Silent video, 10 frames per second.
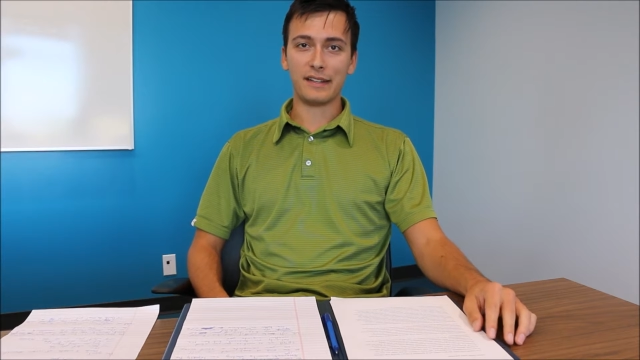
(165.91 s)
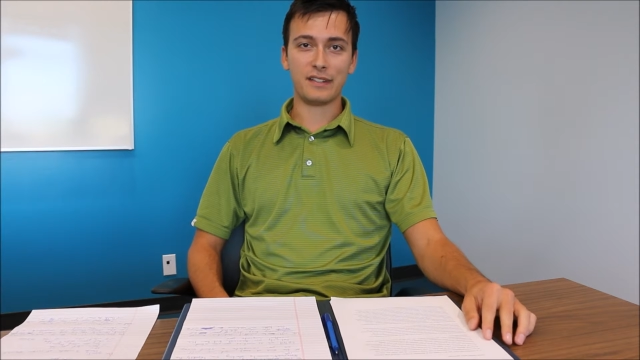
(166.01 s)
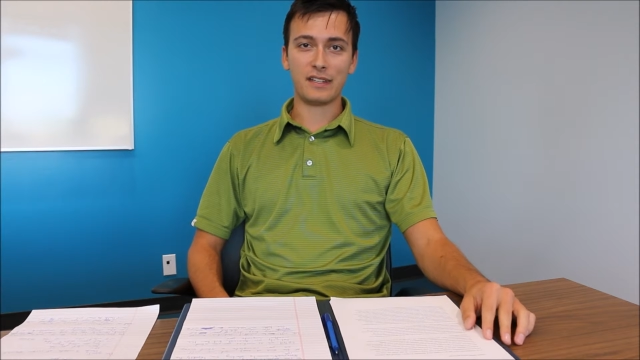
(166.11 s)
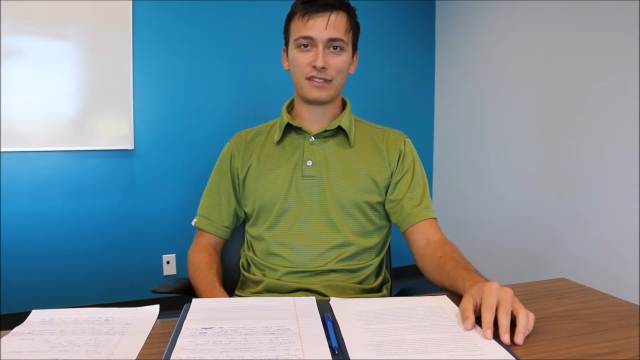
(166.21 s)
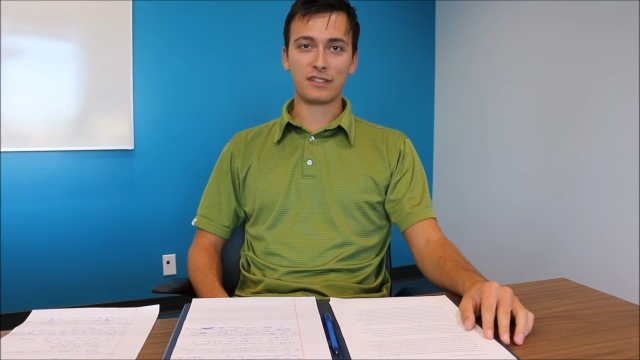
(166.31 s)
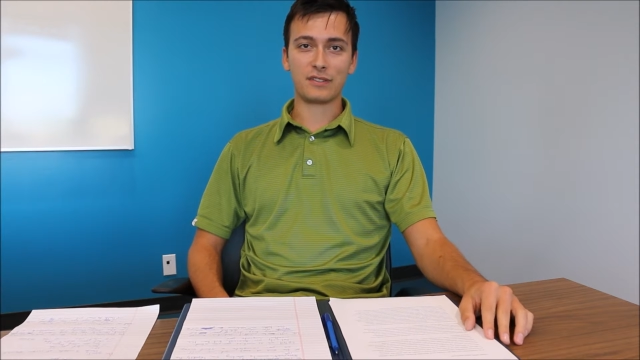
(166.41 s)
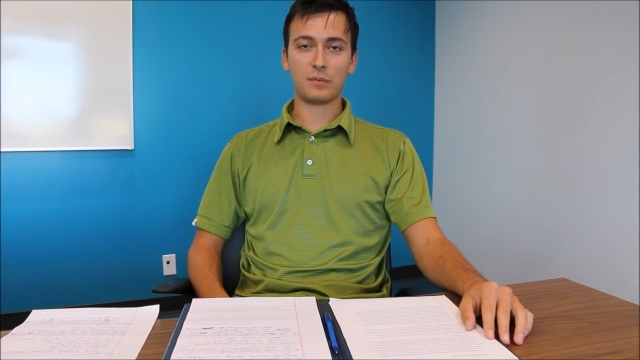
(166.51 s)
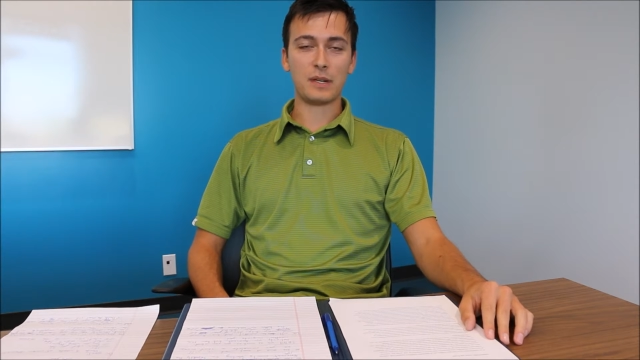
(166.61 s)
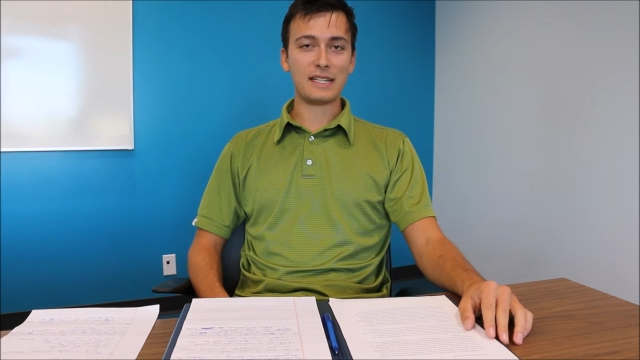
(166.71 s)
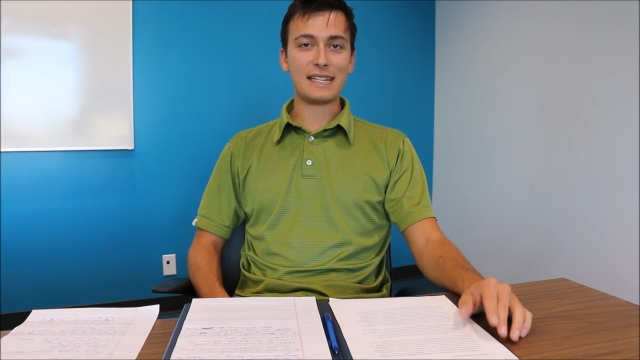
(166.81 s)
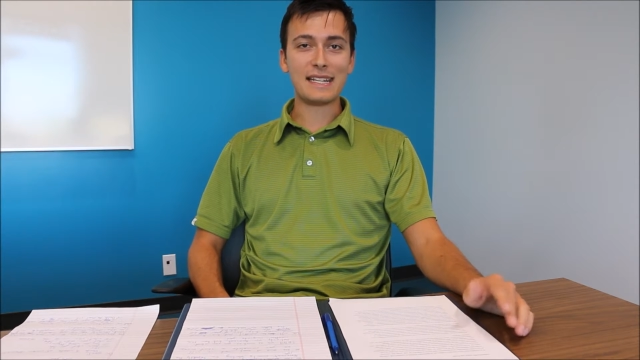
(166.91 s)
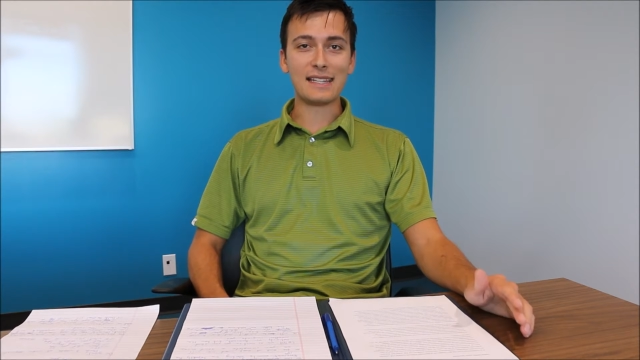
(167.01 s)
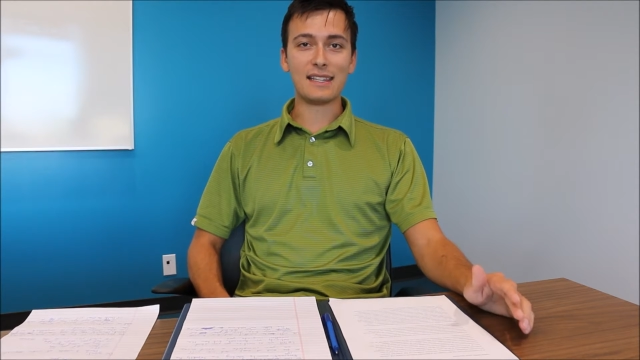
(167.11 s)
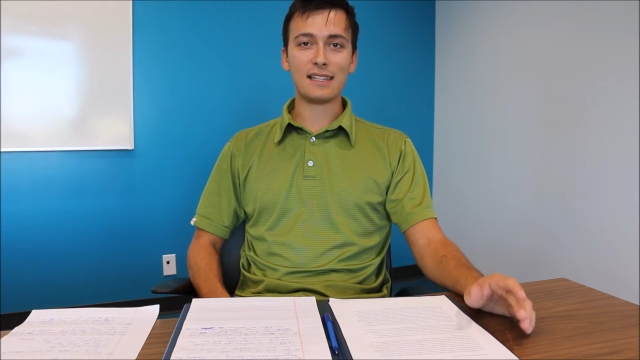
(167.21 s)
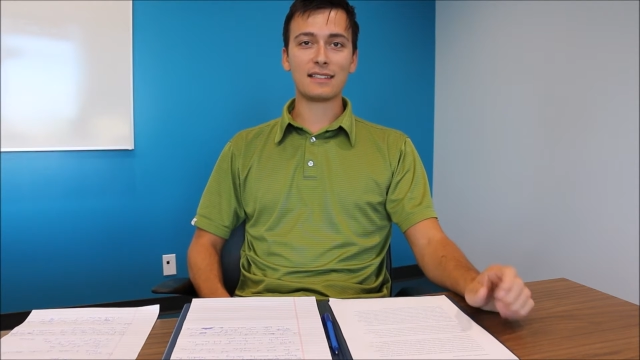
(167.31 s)
It's just we
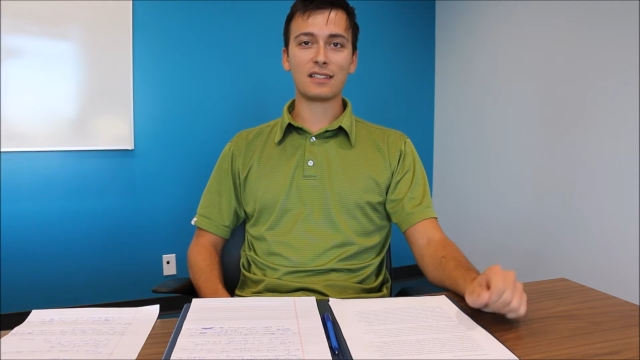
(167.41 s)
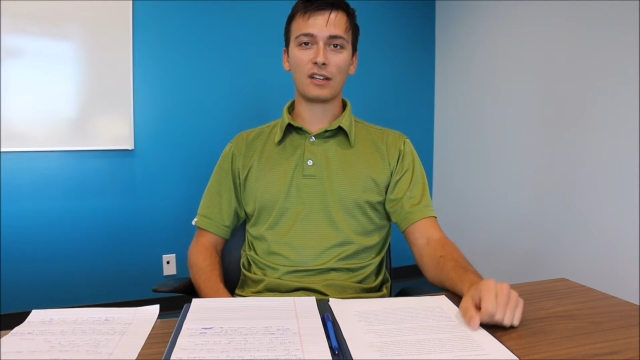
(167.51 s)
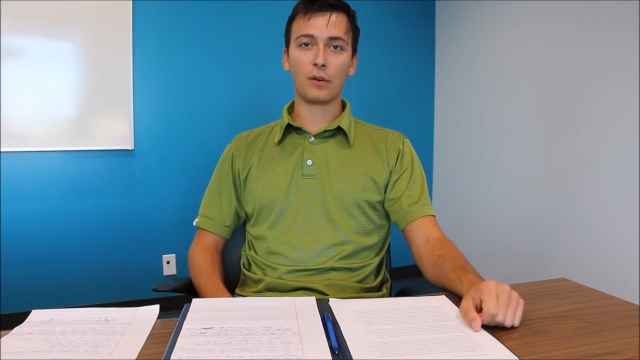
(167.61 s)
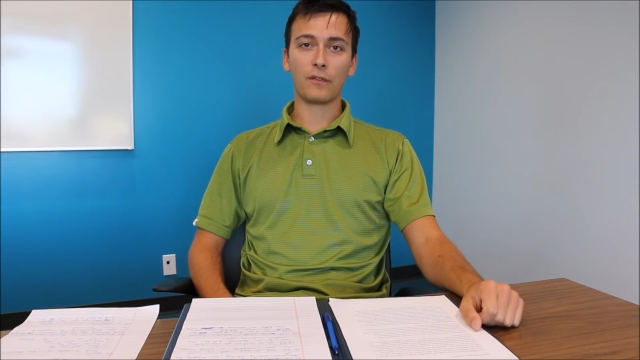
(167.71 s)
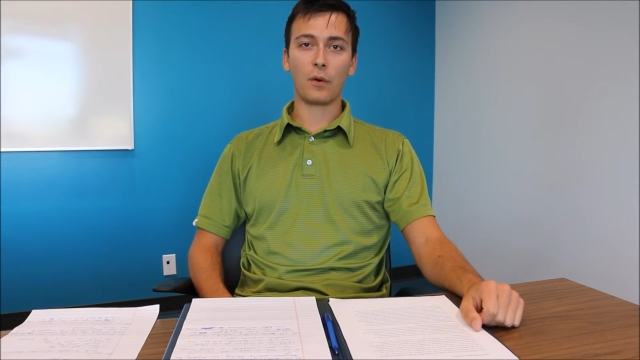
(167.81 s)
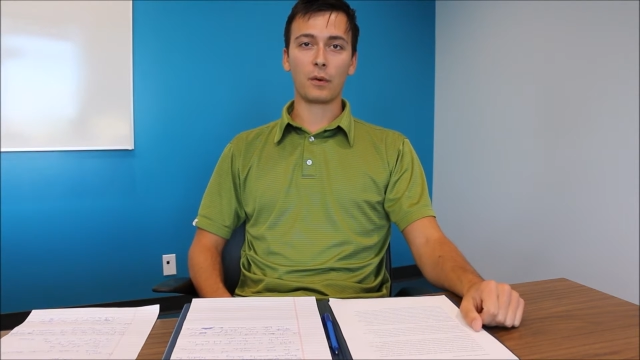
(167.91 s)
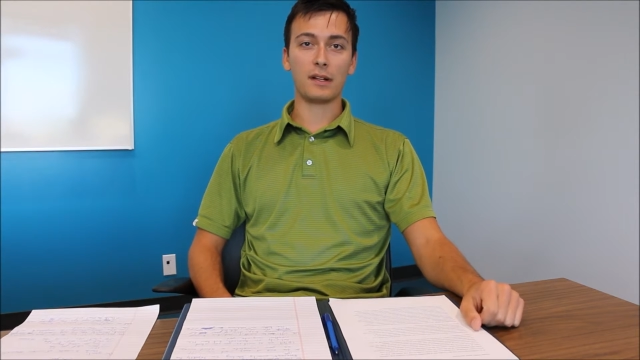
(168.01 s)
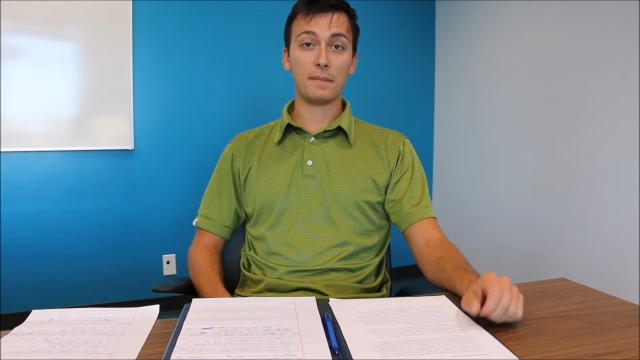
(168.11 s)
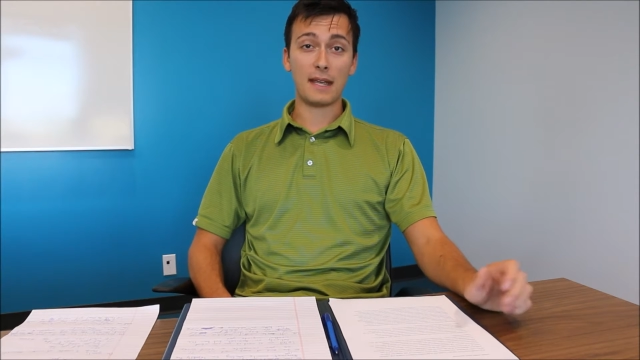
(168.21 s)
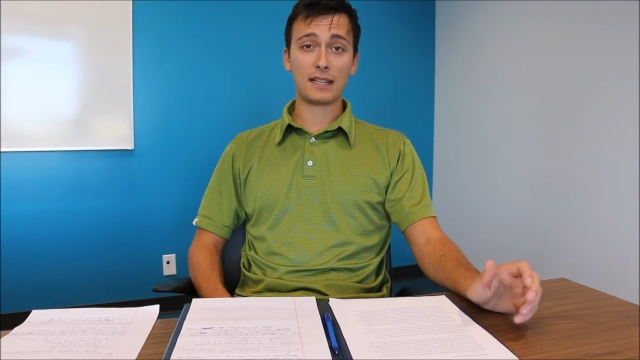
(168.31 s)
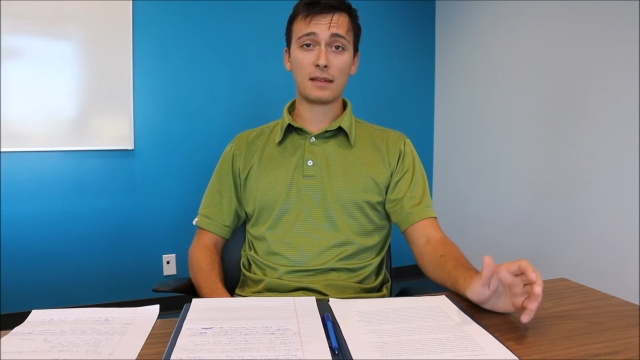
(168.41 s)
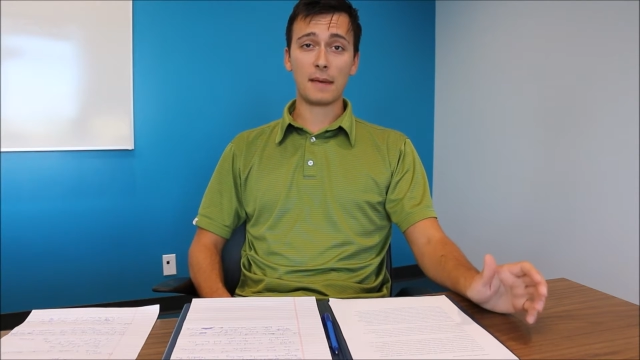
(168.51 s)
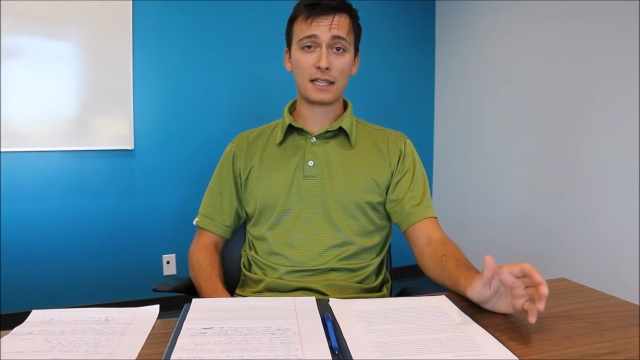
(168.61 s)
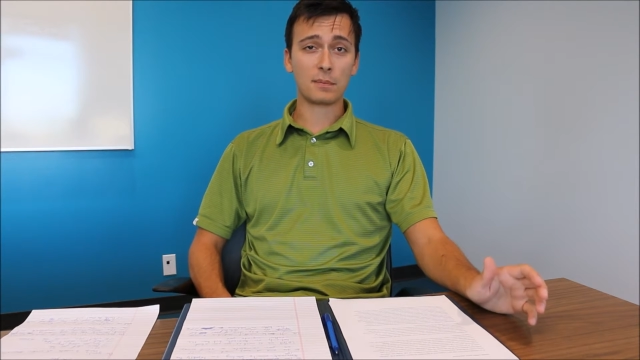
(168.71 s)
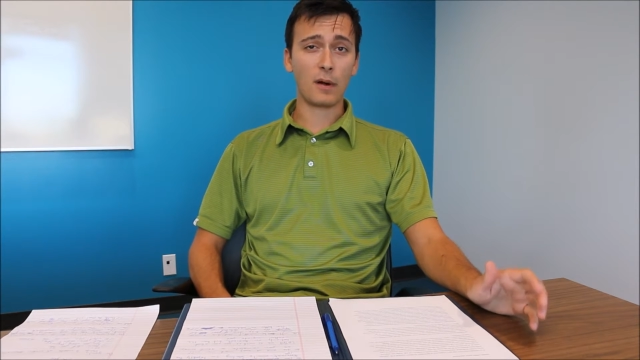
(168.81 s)
need these to go forward and make the
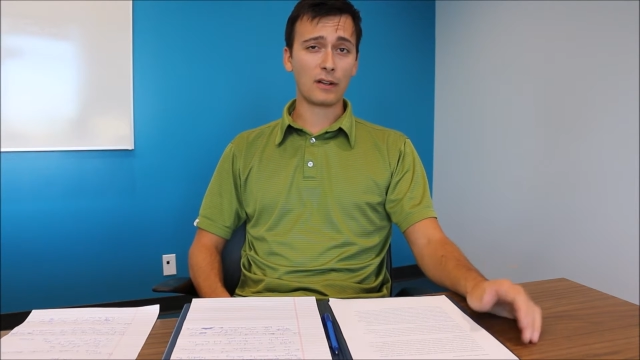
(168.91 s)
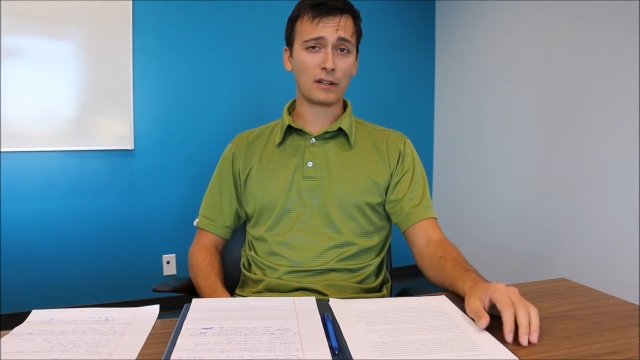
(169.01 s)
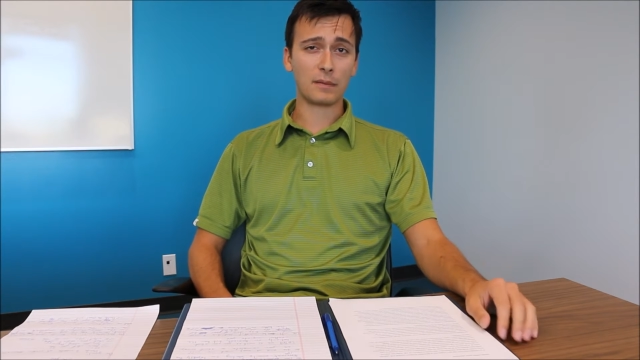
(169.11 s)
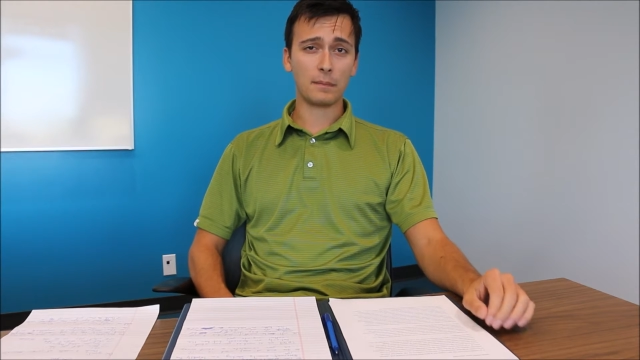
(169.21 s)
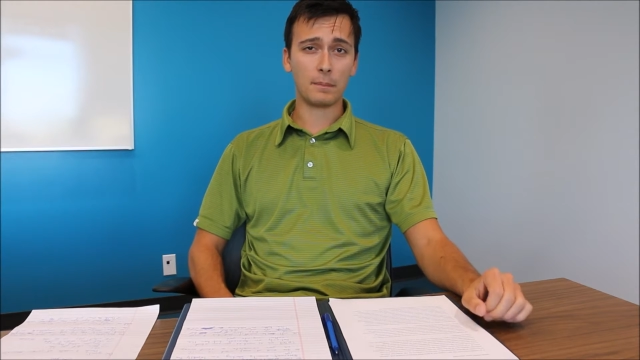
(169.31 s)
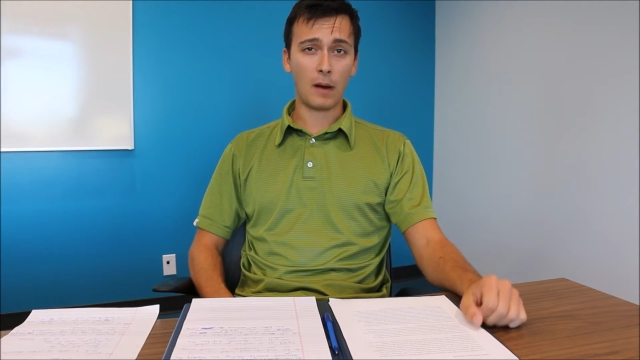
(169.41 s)
best product